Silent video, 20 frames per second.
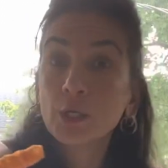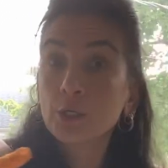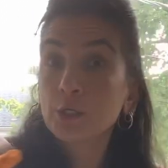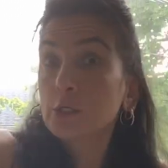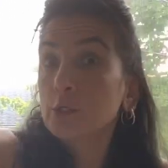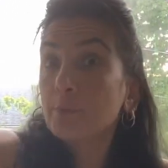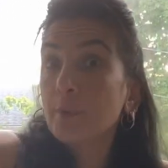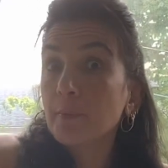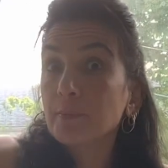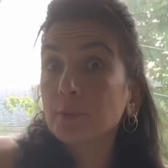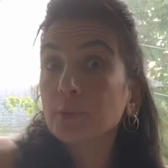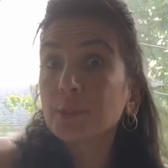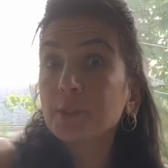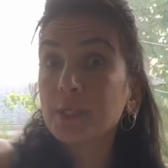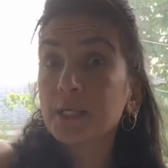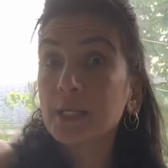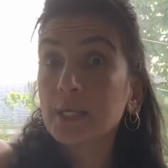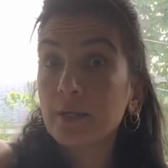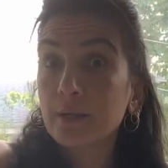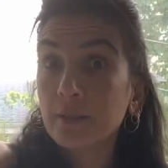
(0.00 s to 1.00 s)
You're probably
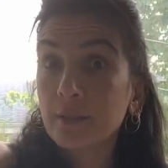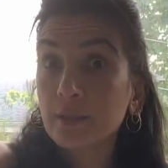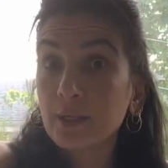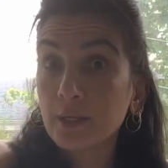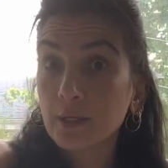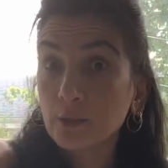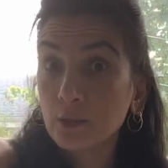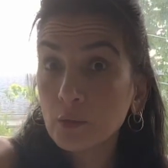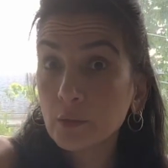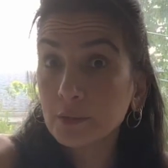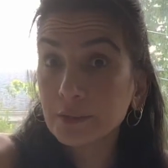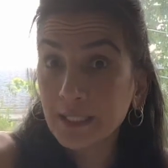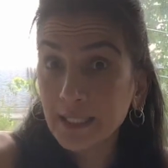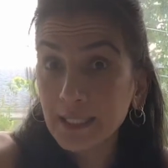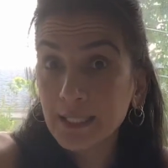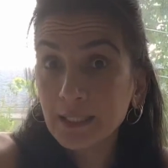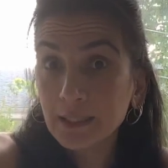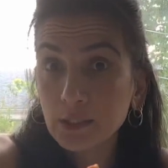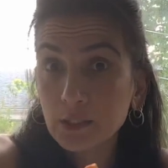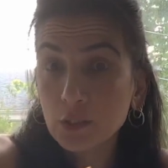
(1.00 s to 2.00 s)
looking at it thinking, no,
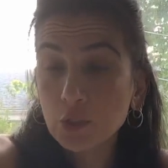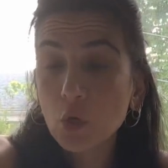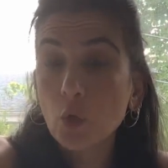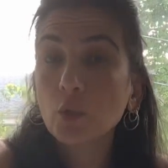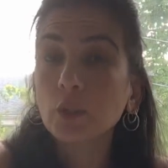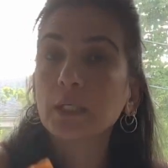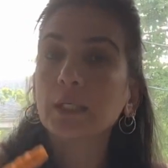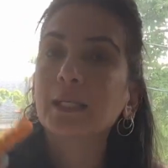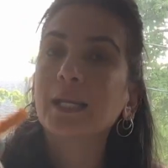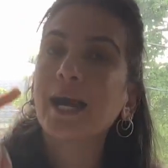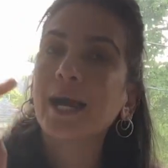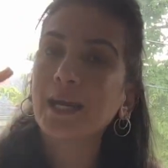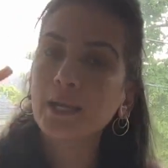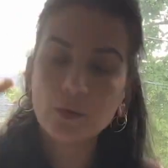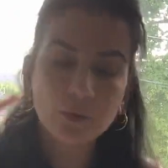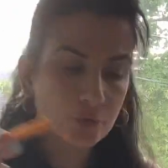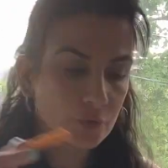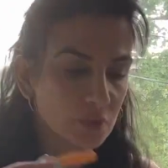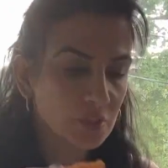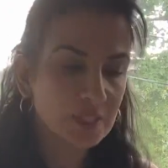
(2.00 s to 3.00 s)
Diana, it's coated. I
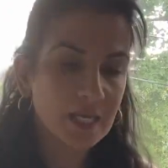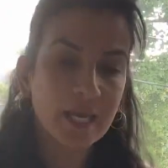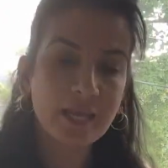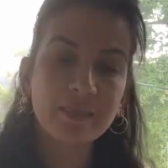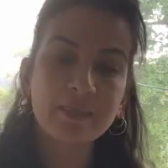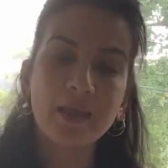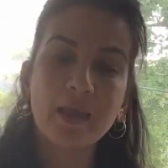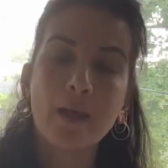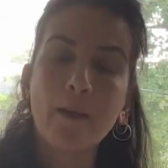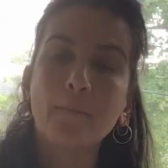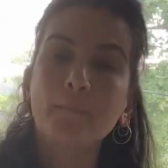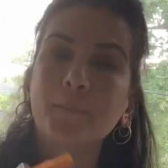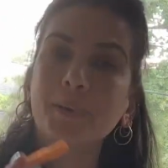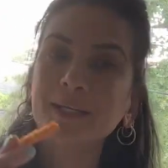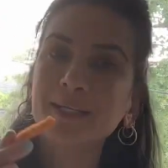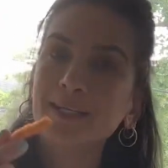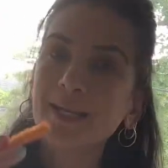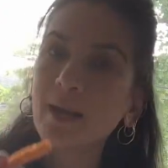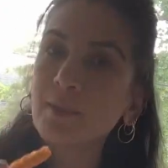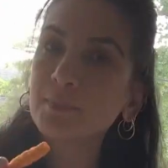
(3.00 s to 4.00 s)
understand that,
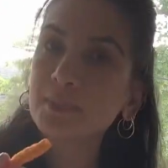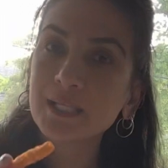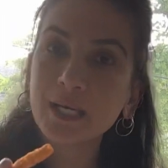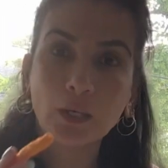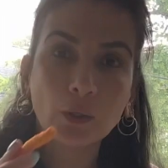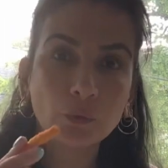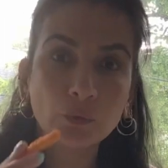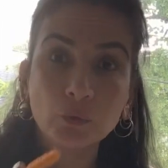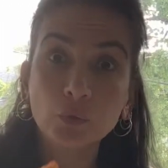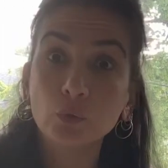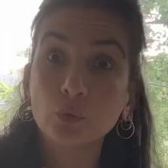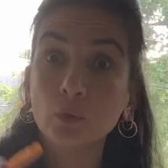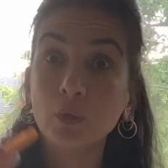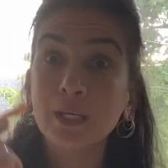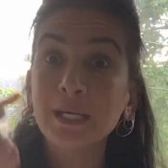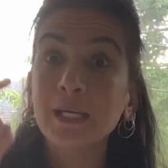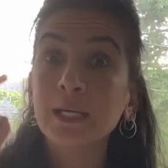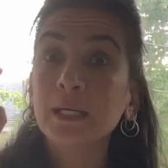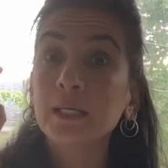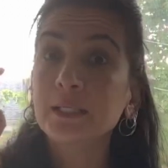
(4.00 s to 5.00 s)
but I'm telling you,
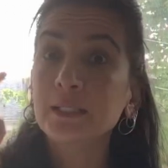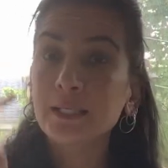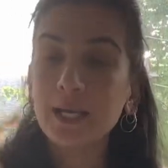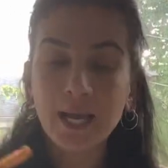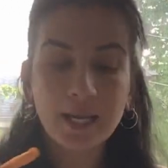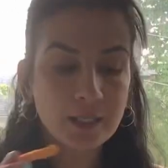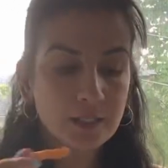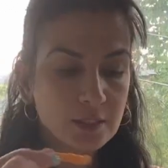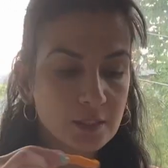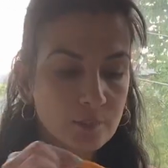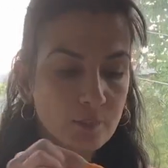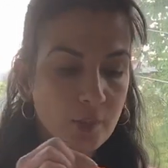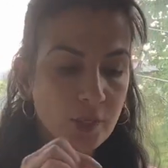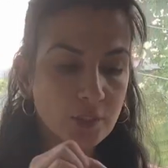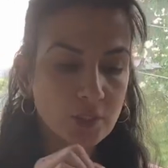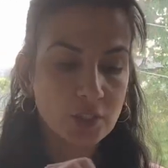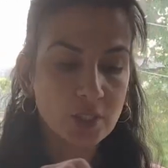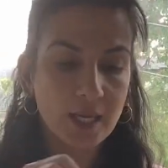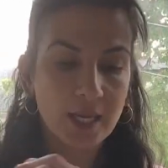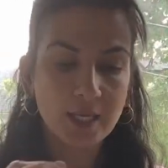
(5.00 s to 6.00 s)
not as
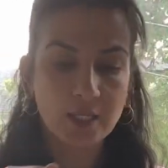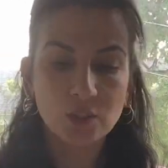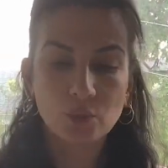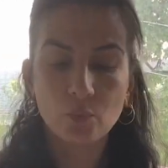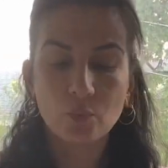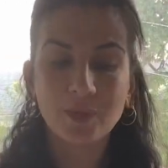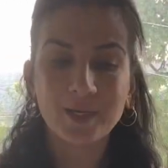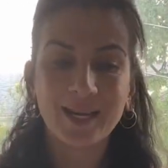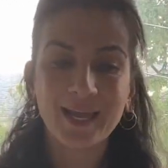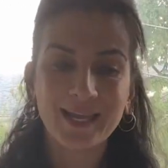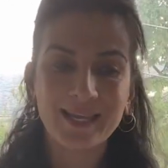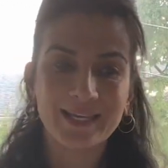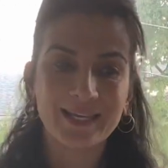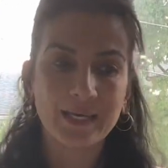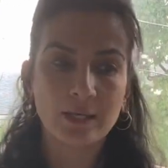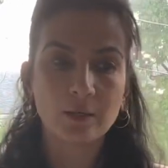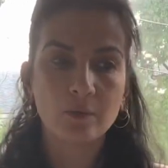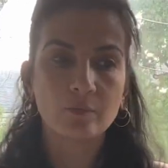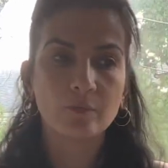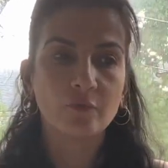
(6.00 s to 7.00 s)
much as when I
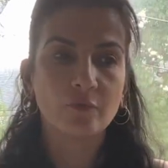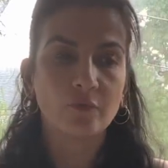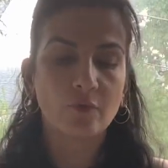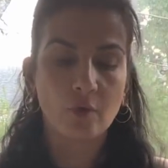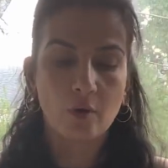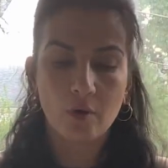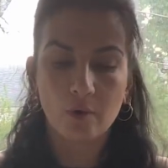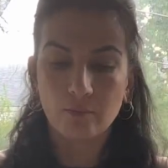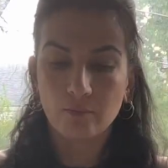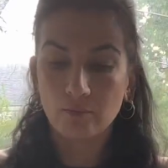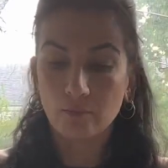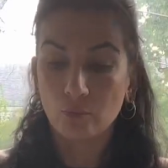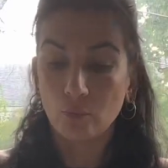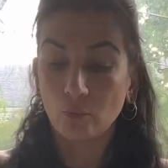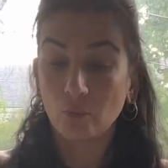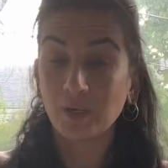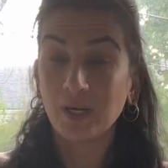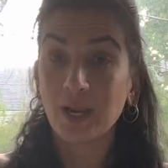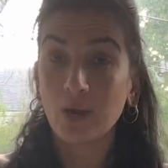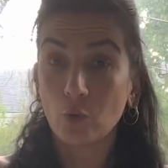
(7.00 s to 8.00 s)
get them from,
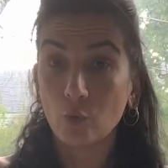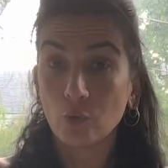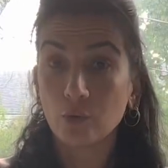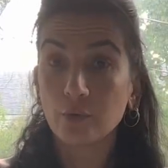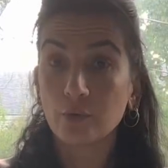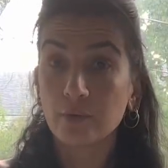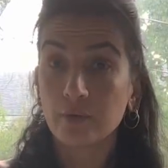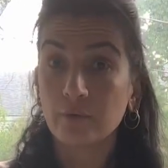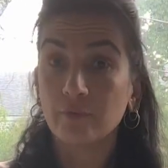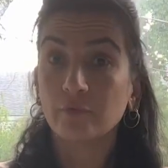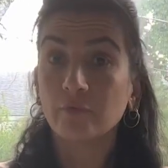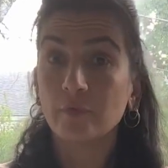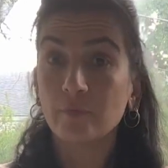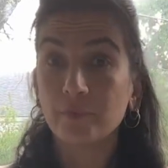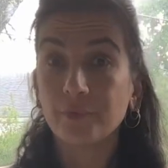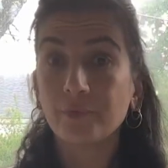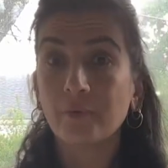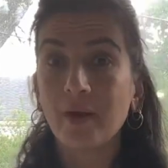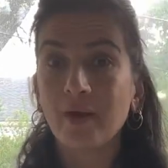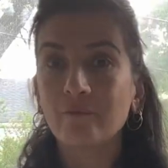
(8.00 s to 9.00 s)
when I order them from
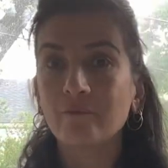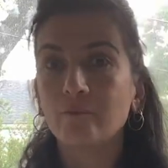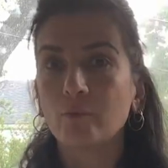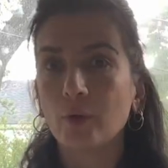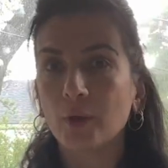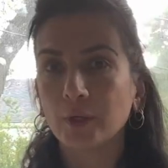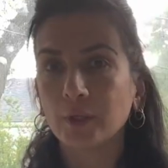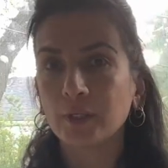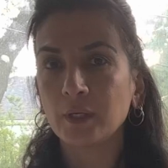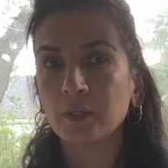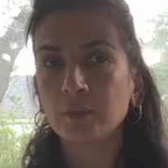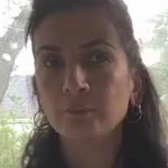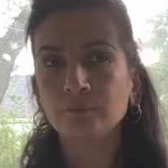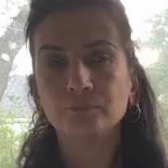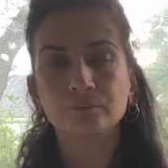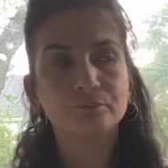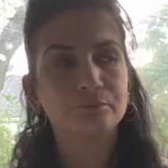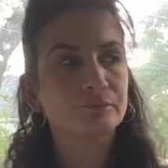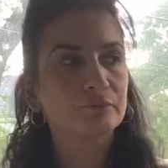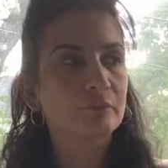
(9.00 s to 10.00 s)
Thrive Market.
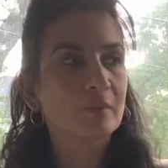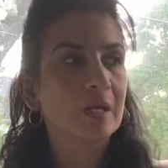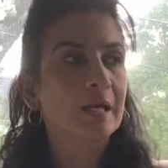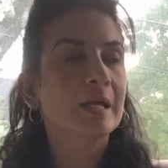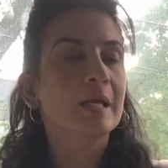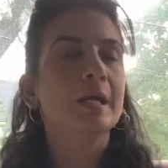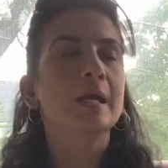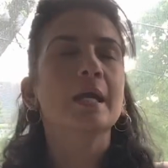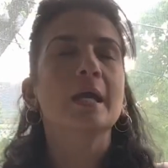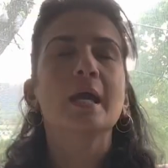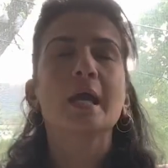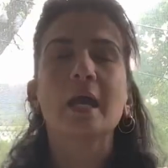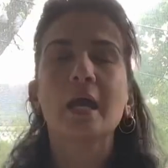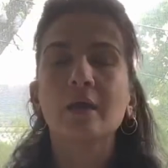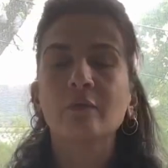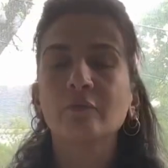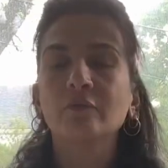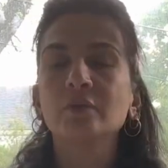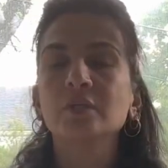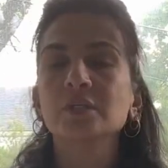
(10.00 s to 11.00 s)

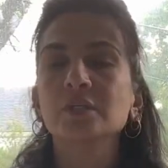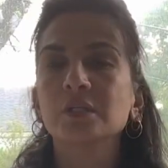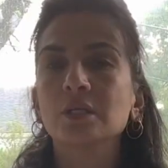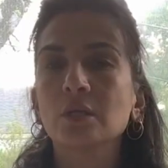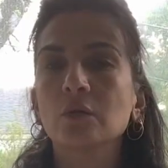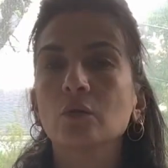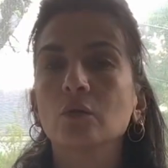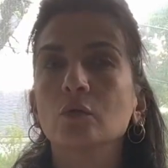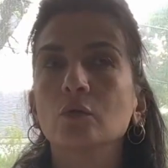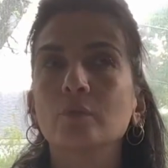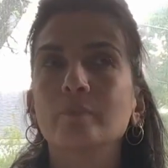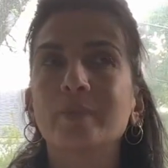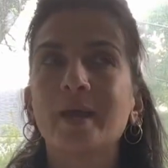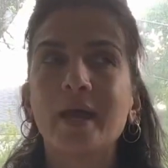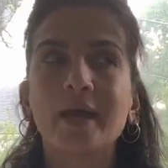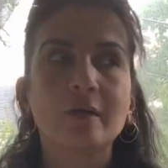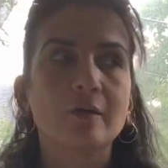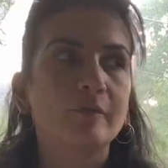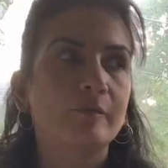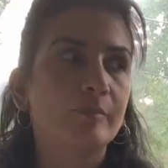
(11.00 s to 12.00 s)
Every single
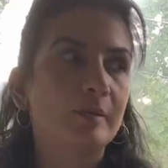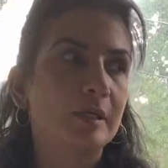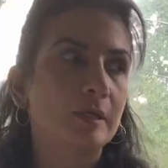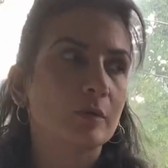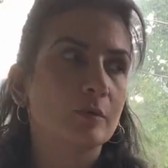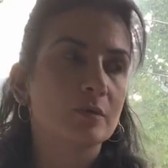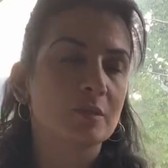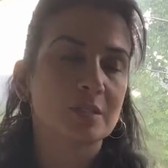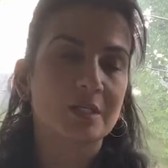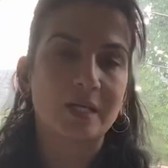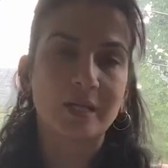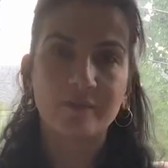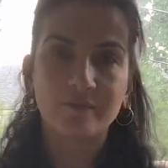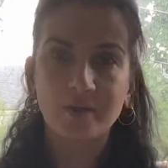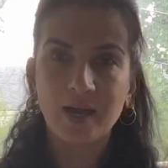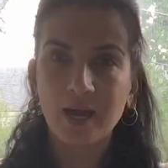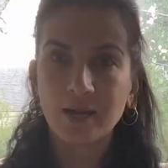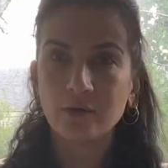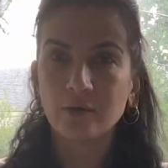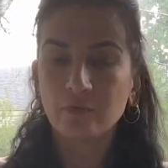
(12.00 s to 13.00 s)
bag of Peatos that I've
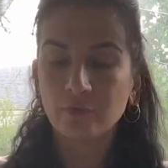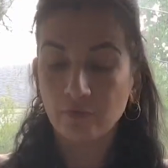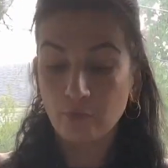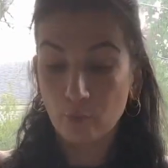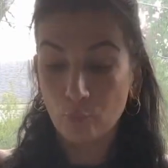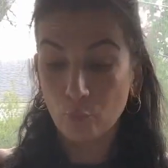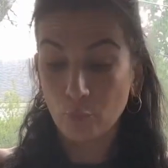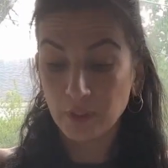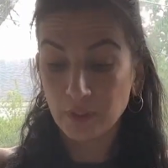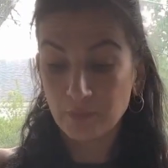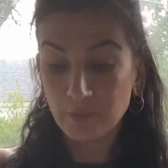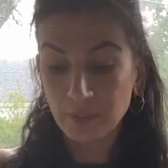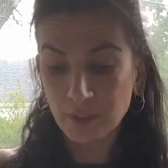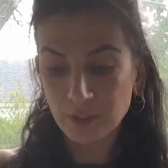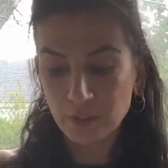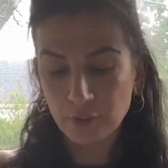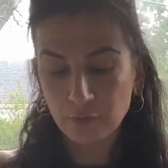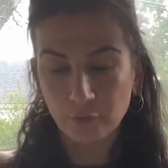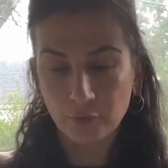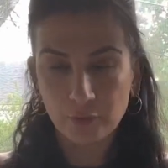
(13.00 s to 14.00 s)
gotten from
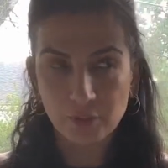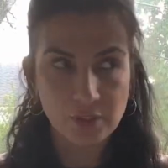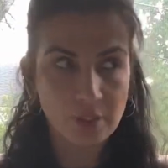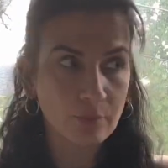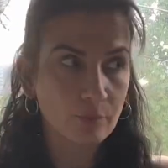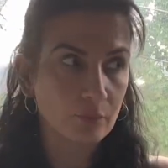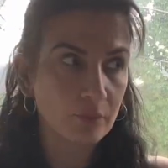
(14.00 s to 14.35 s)
Woodman's, for some